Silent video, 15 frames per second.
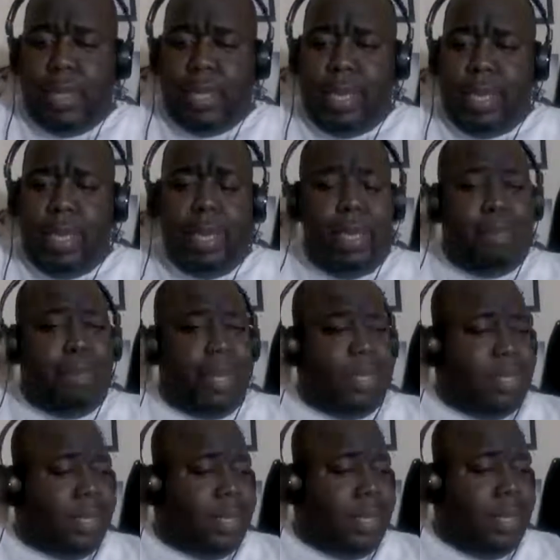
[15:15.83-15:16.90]
he
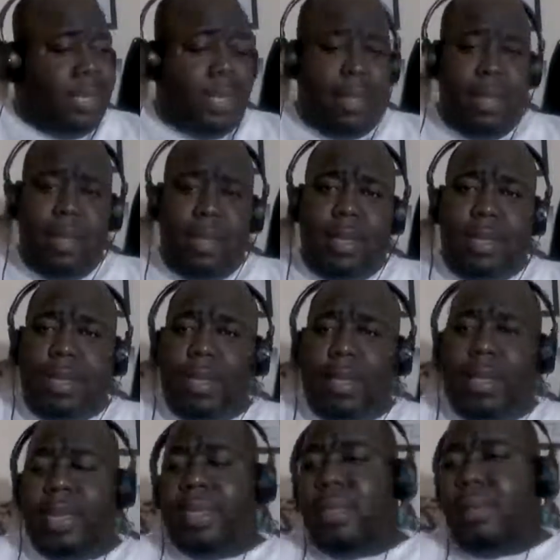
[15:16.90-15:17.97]
basically
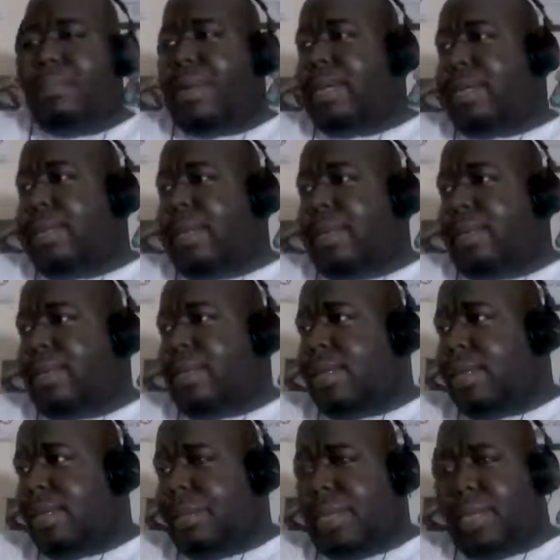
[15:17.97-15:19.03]
kicked the bucket. You know
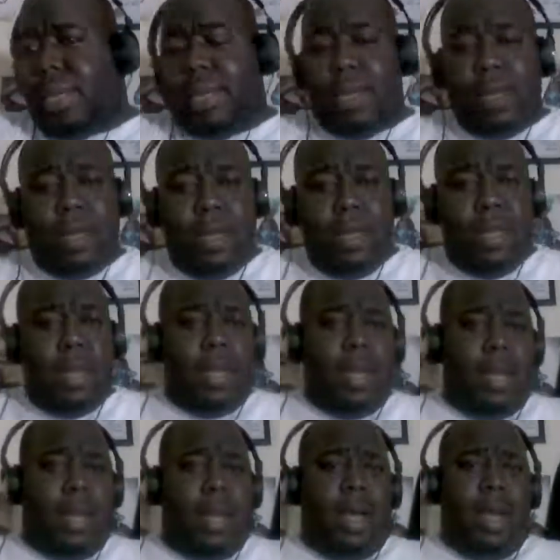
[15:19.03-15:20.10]
what I'm saying?
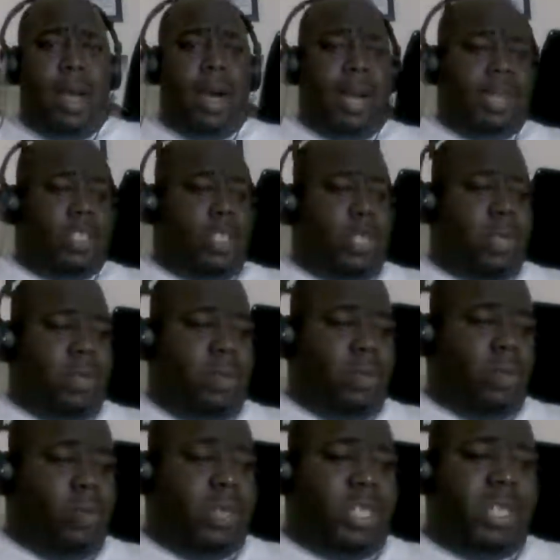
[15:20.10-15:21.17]
All right, so
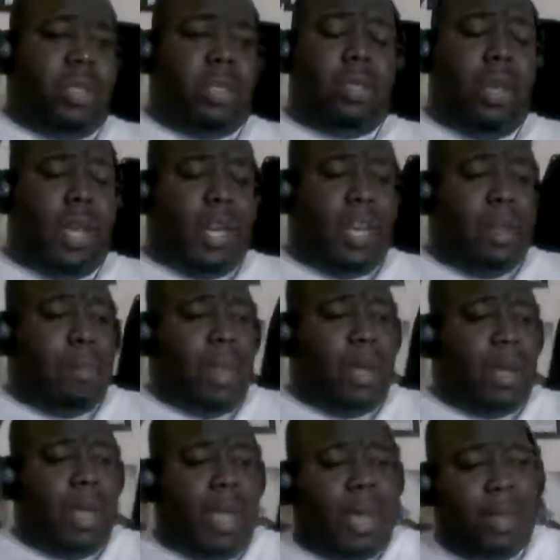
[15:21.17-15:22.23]
we're still talking
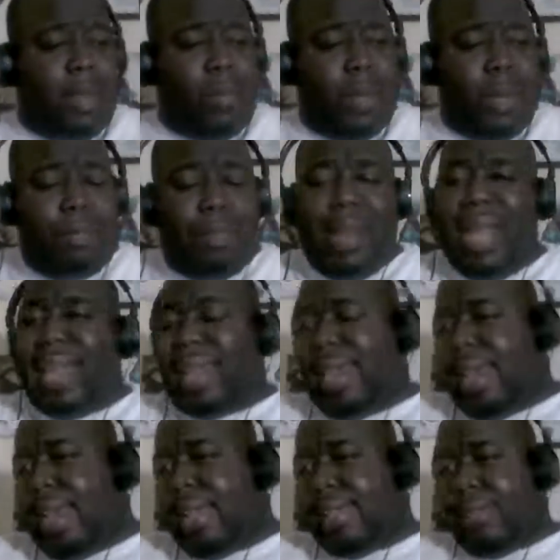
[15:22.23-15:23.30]
about Hollywood black
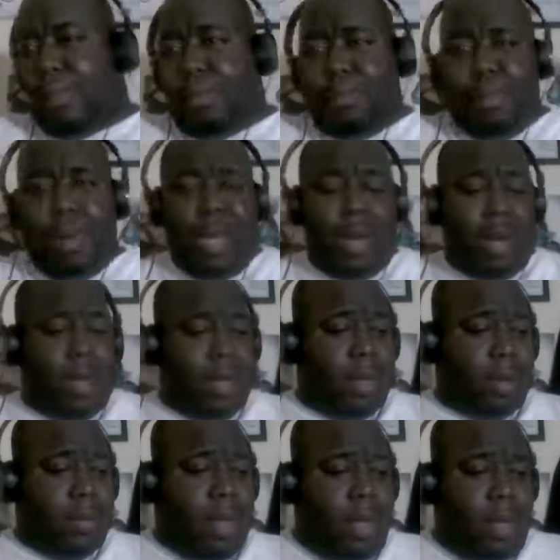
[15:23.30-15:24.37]
casting problem,